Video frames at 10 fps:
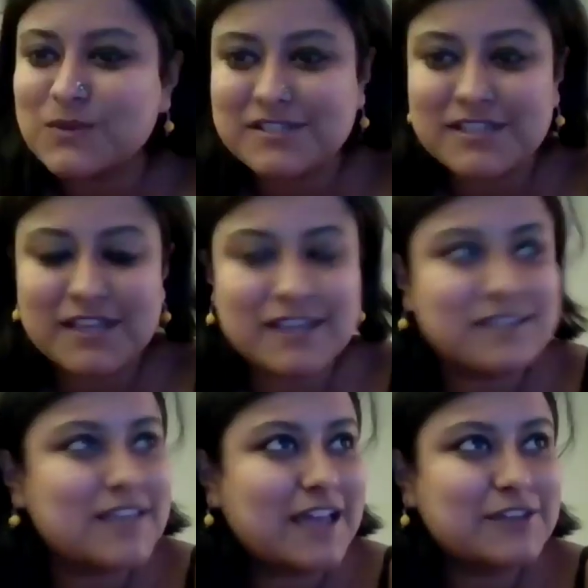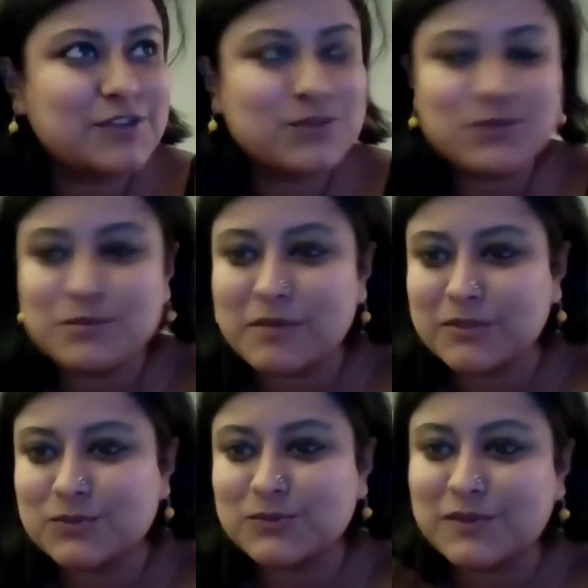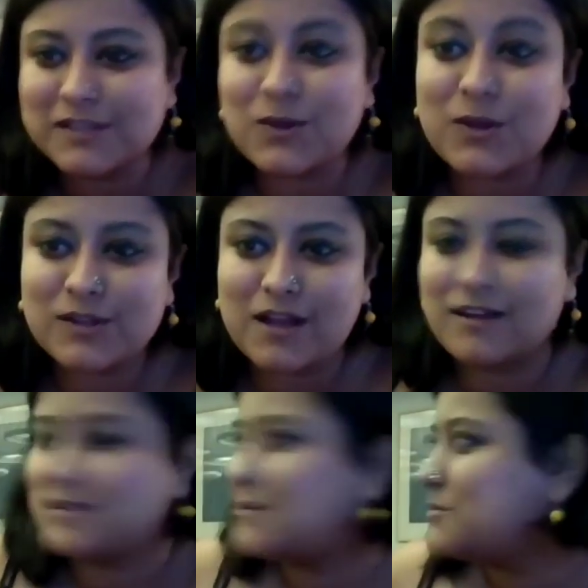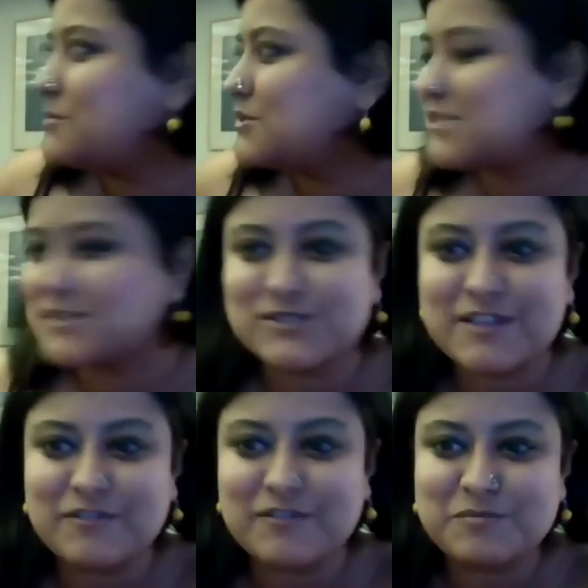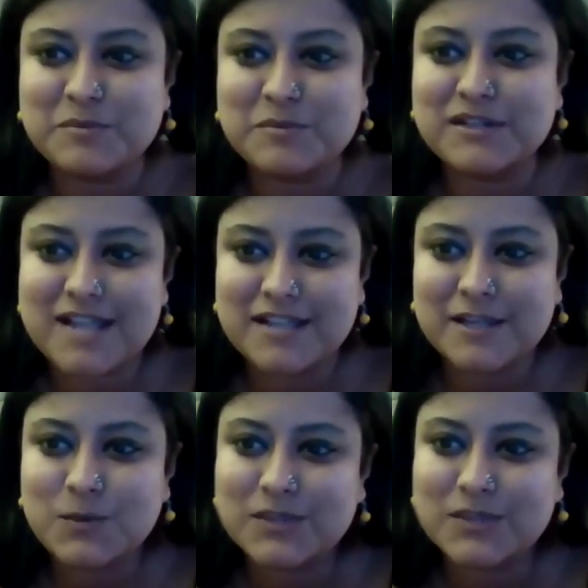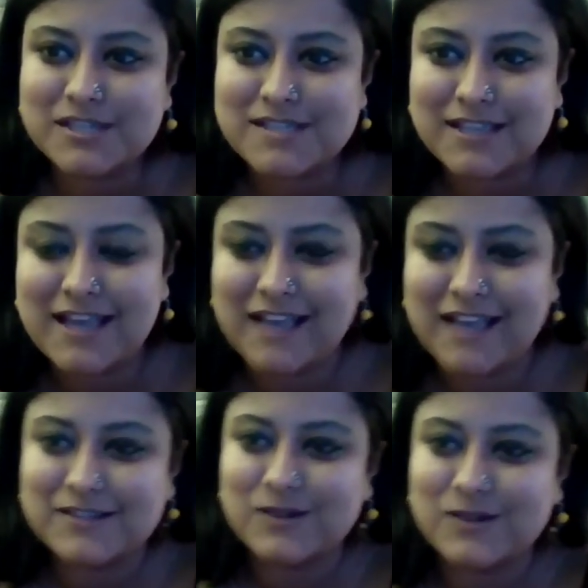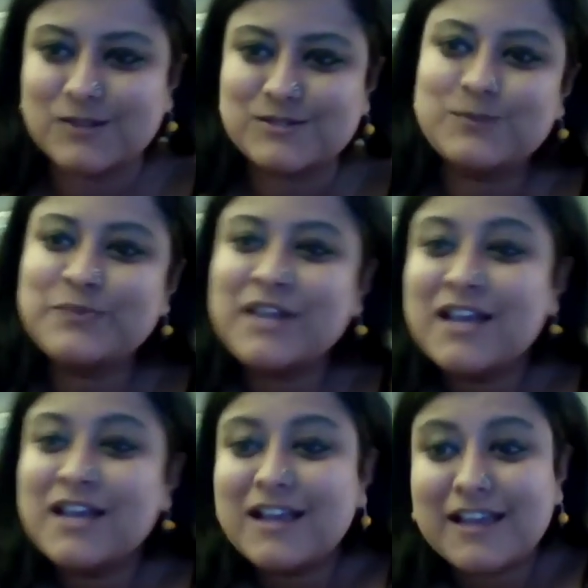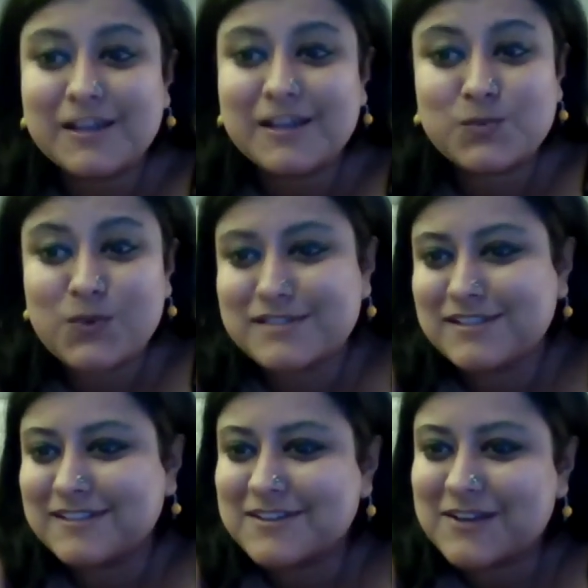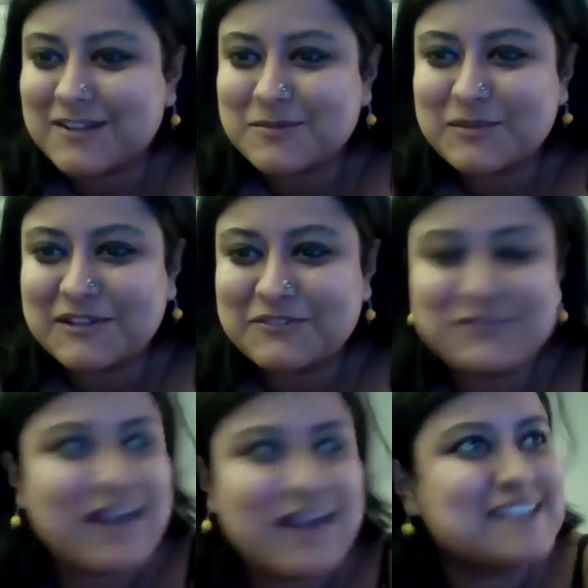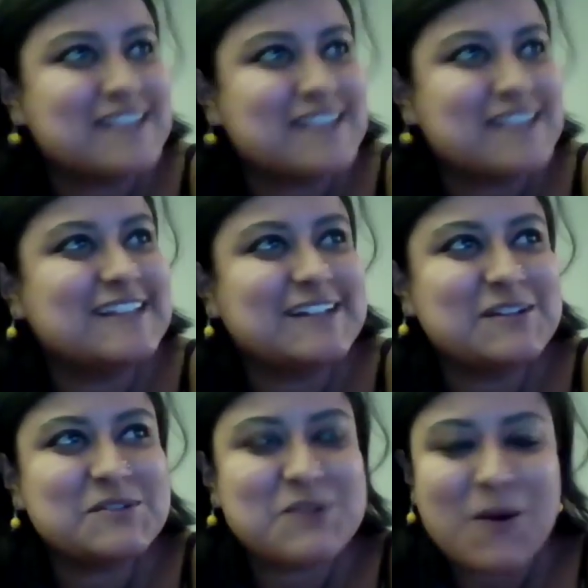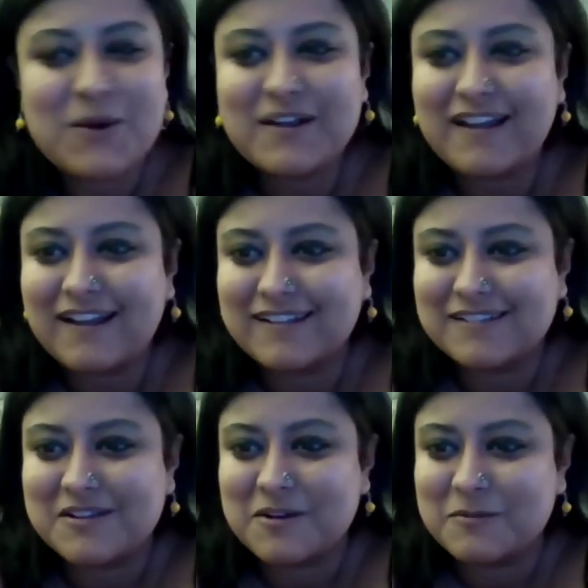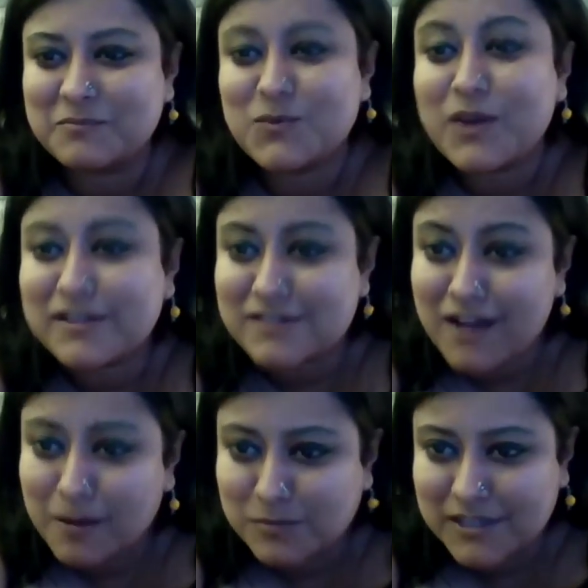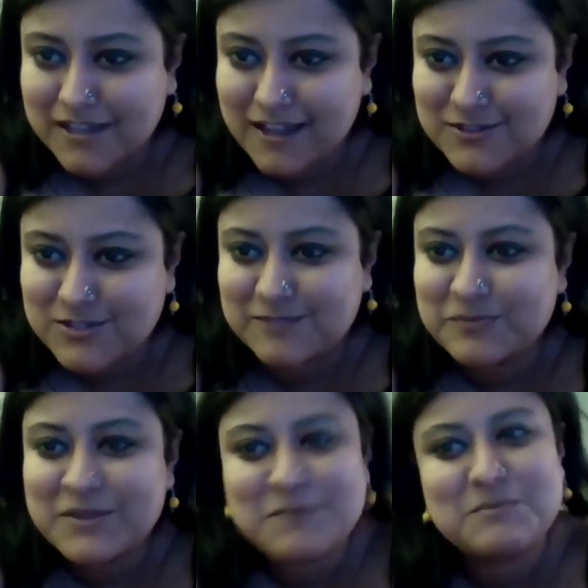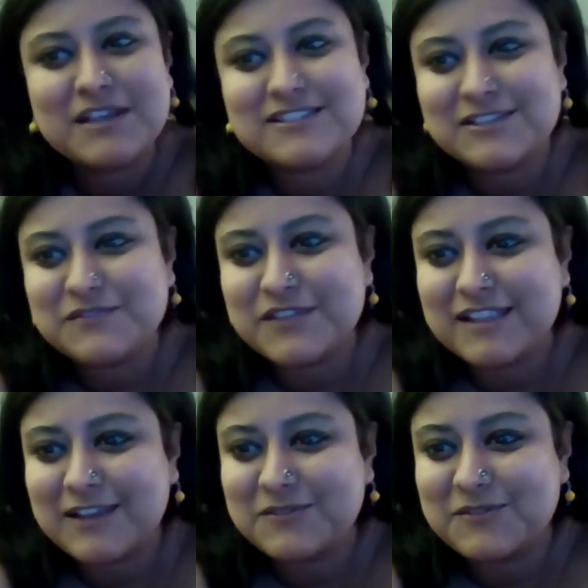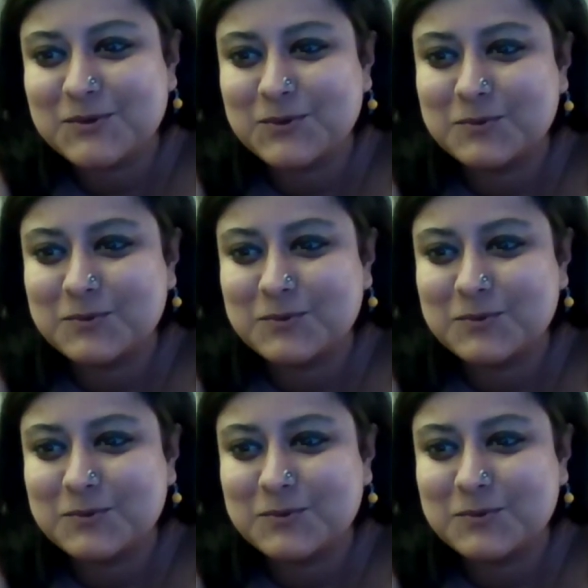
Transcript: to say thank you, Madhu. There are about 6 to 7 people attending with us at the gallery also. It was an incredibly fascinating talk and quite humbling actually. Makes us feel like we know